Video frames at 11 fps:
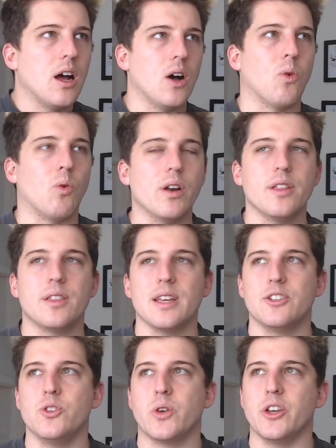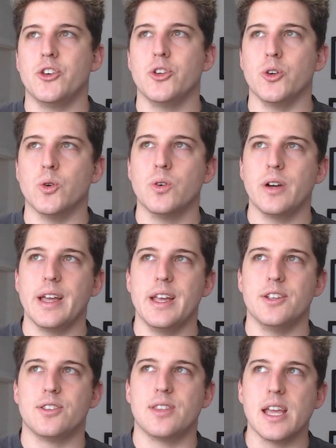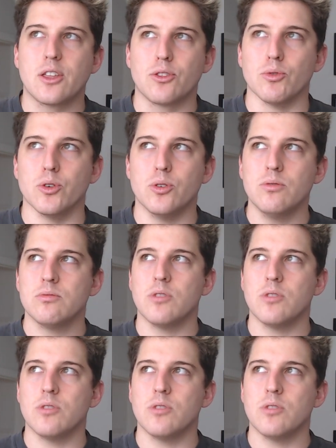One of the things you can do is think through,